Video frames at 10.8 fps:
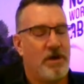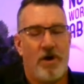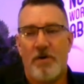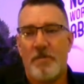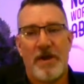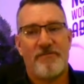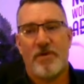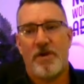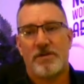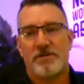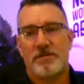All my
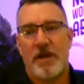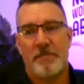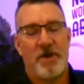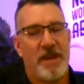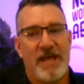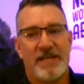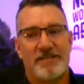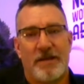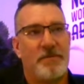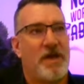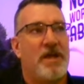fault. I'm not asked.
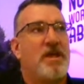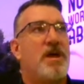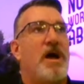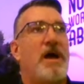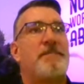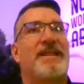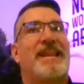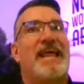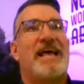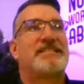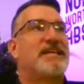I'm not. I'm the
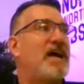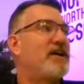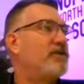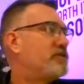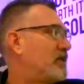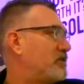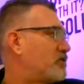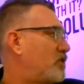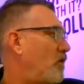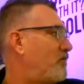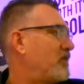last guy who says
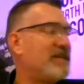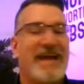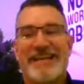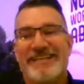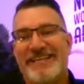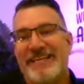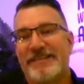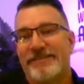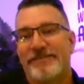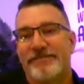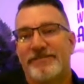COVID
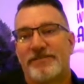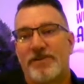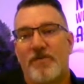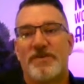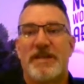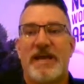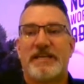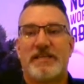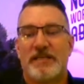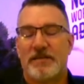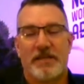nineteen. COVID
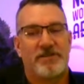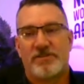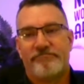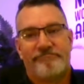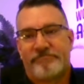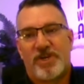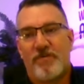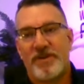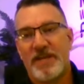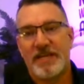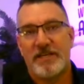nineteen. That's
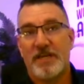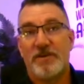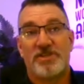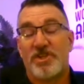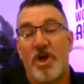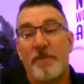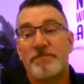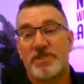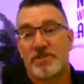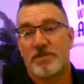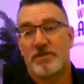COVID nineteen is an
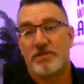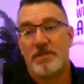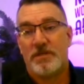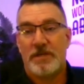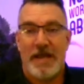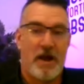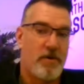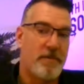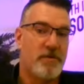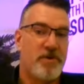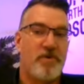obstacle. How
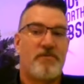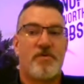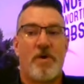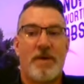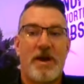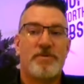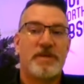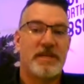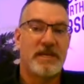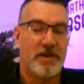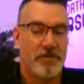I maneuver around
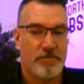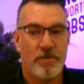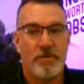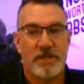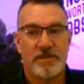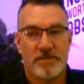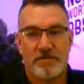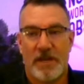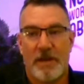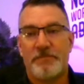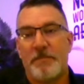it and get through it is
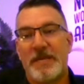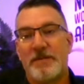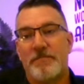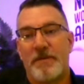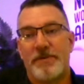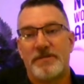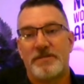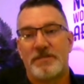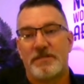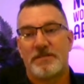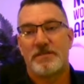up to me and my
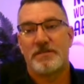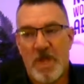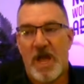business.